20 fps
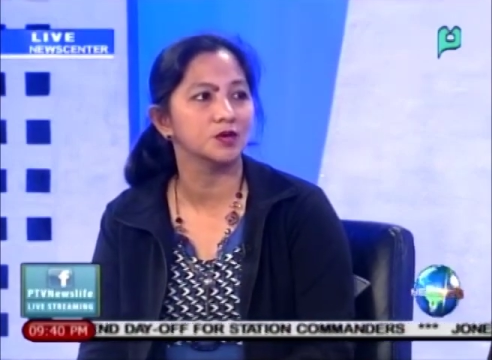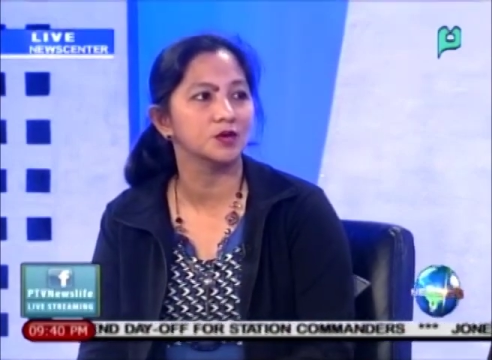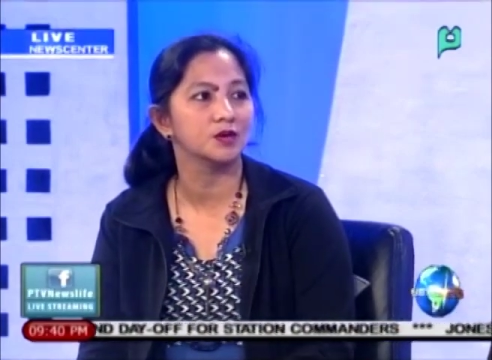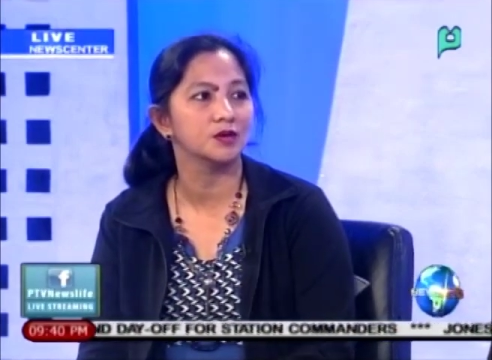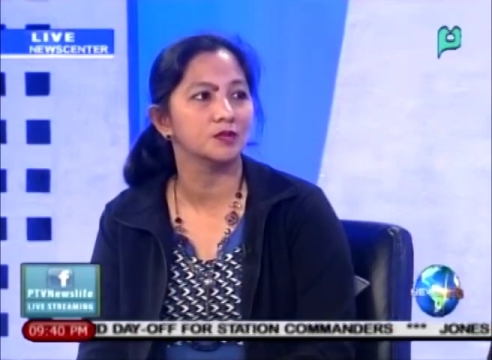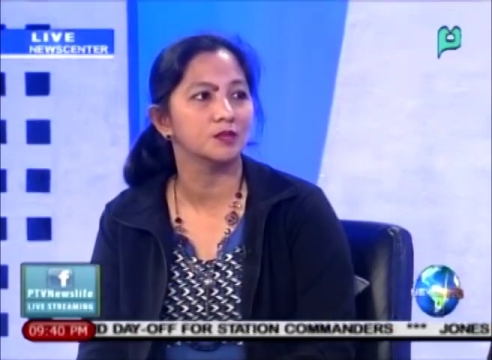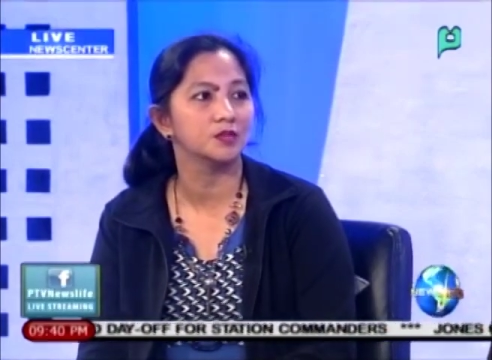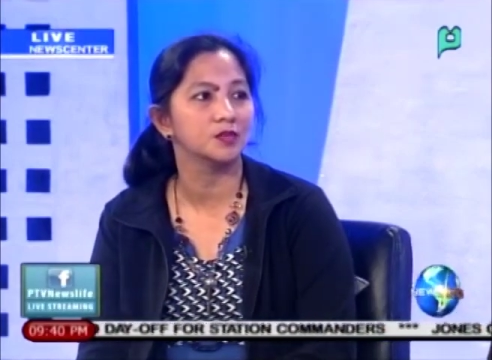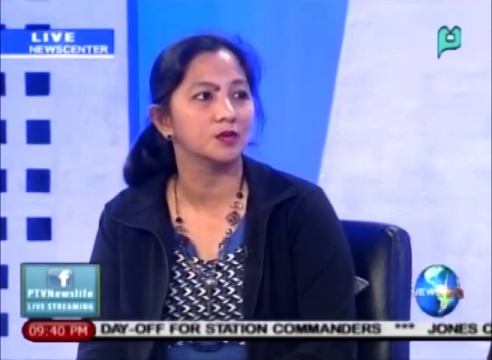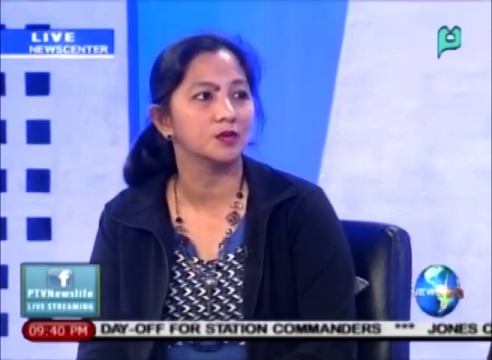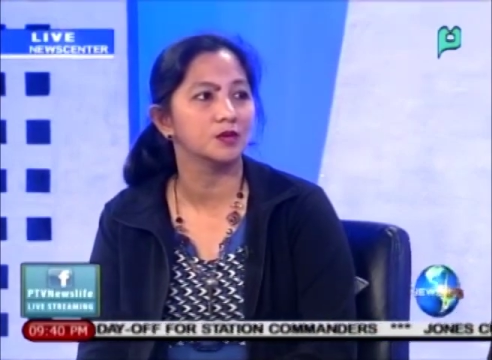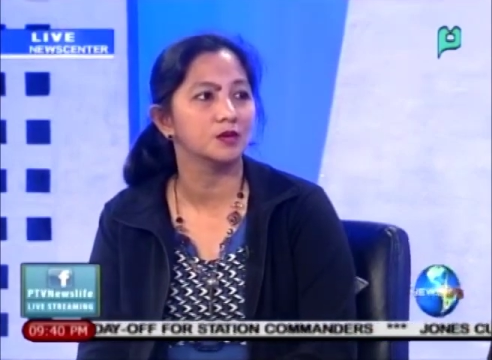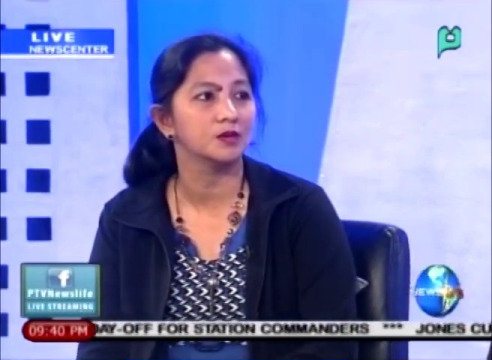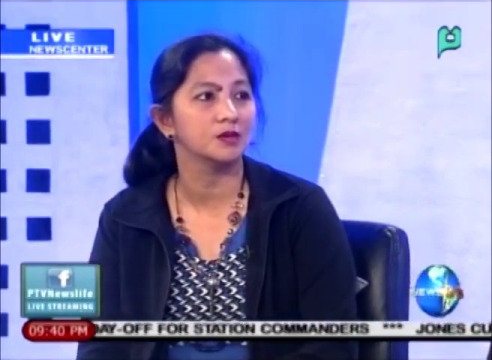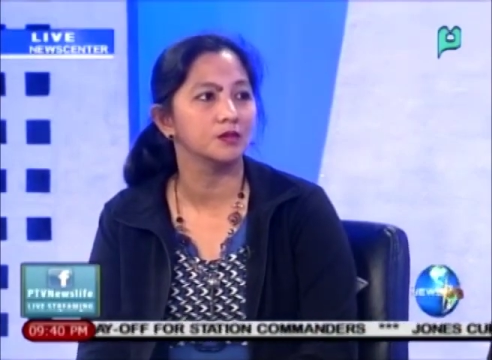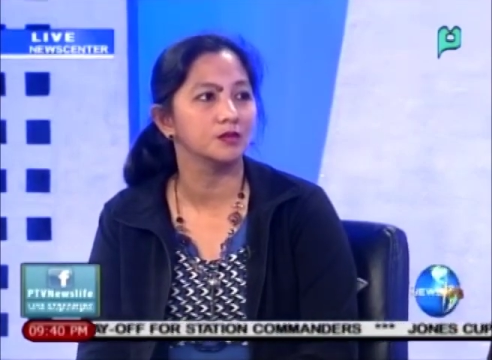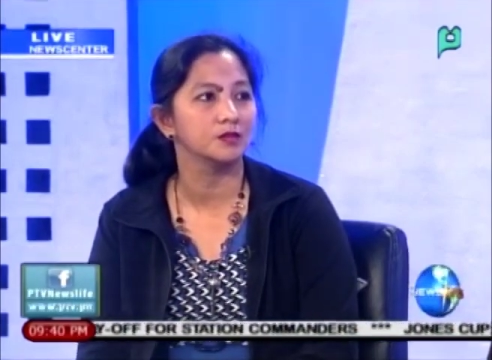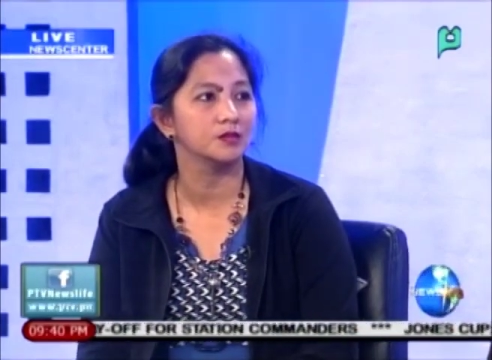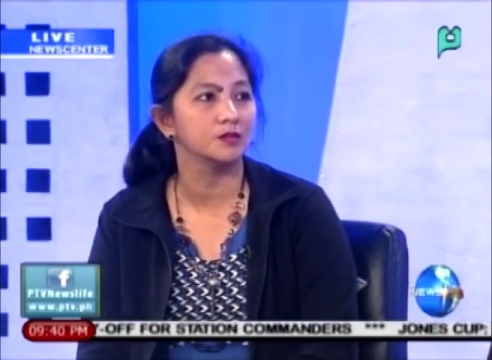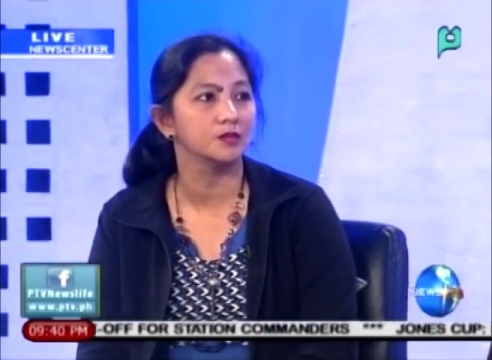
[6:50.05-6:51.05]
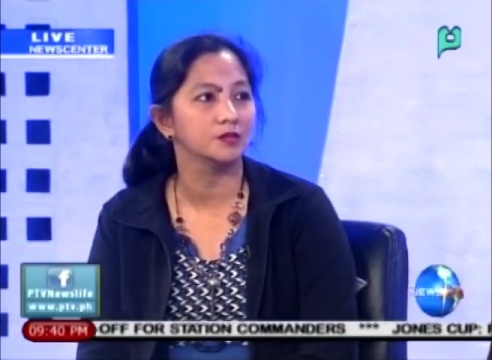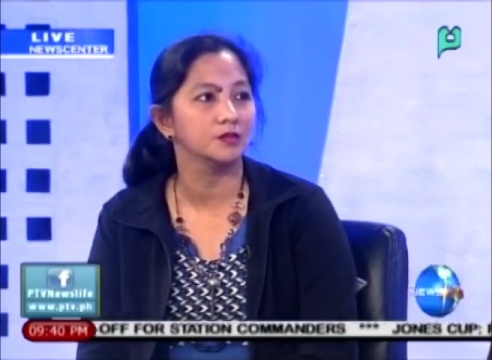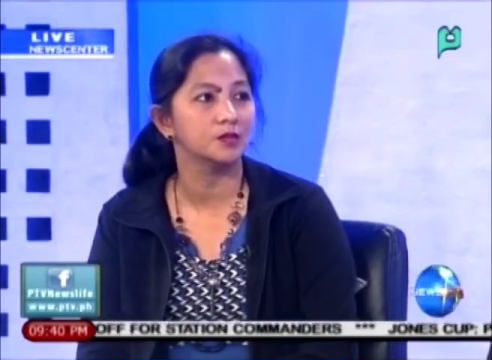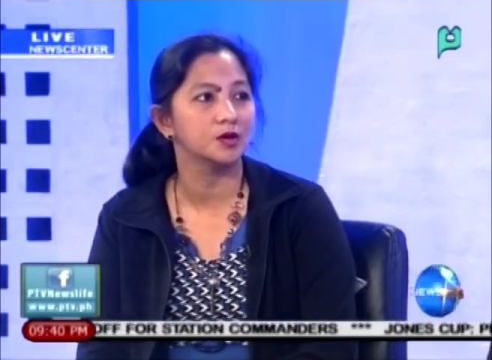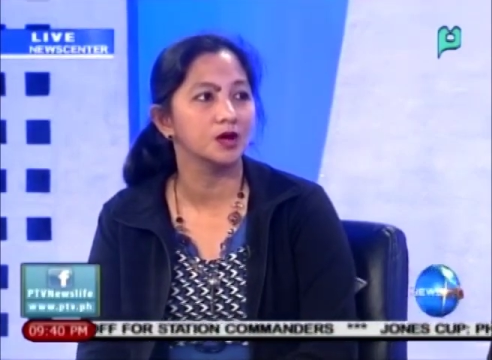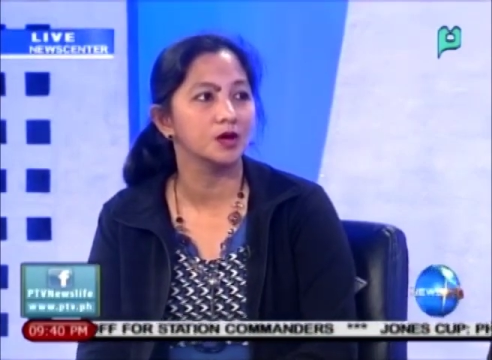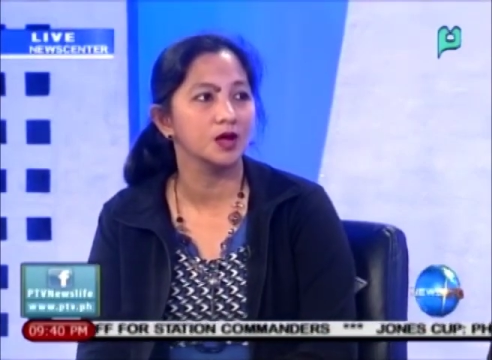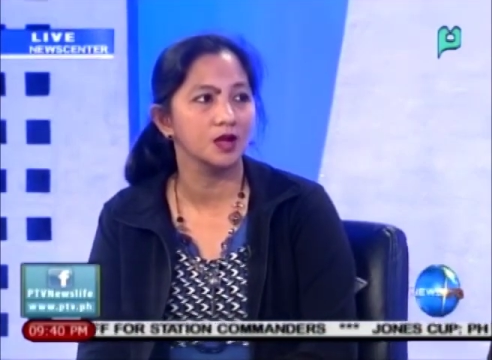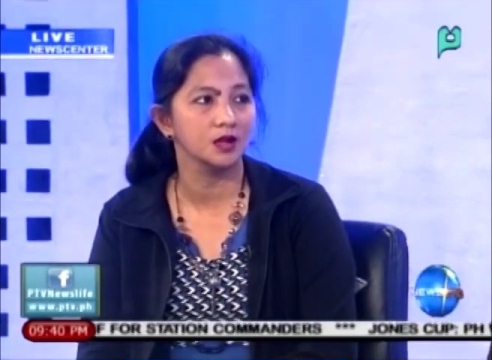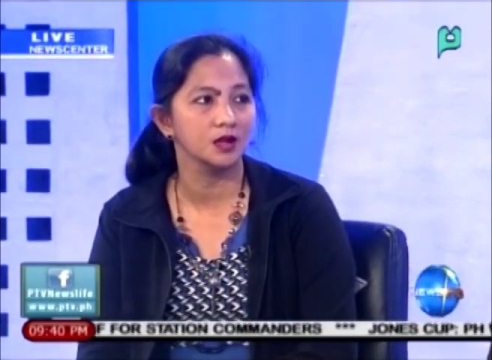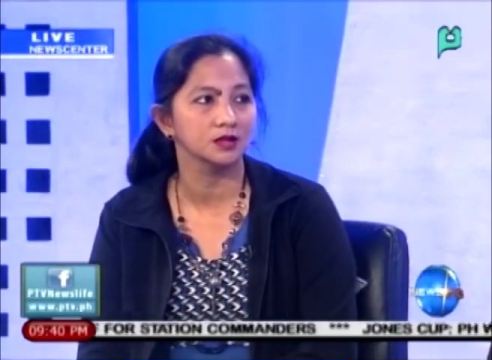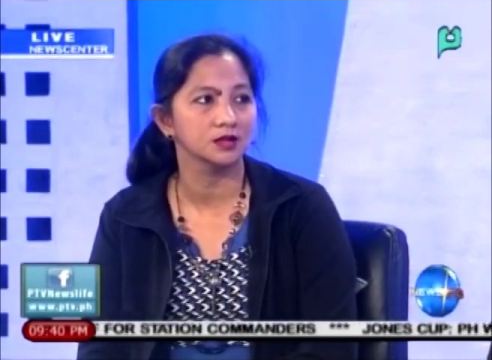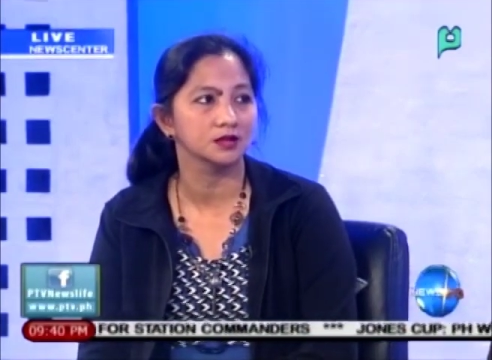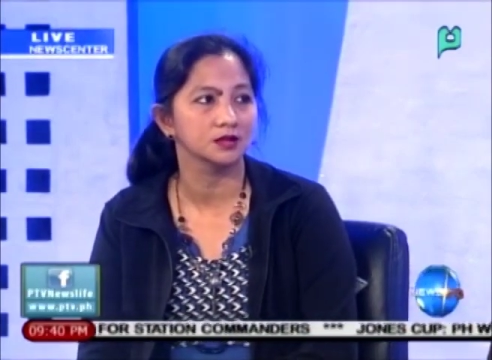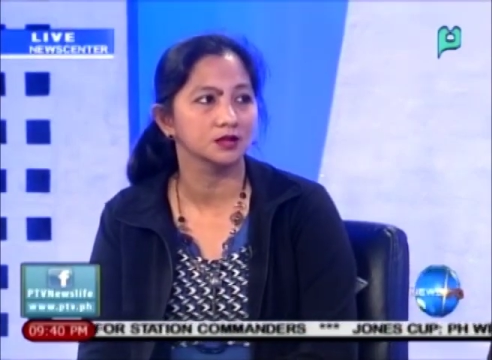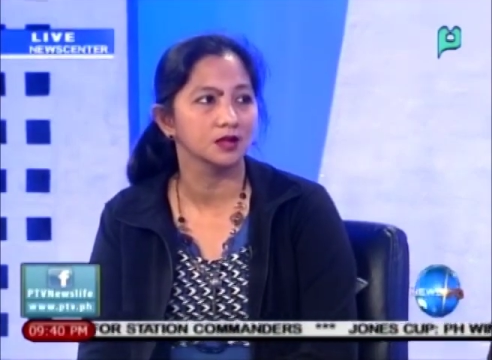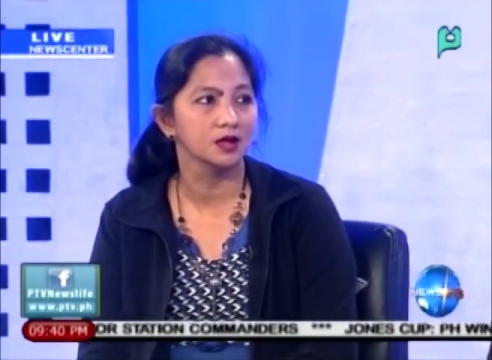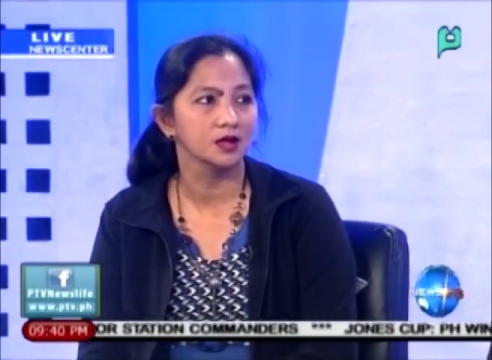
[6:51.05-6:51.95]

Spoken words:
for health,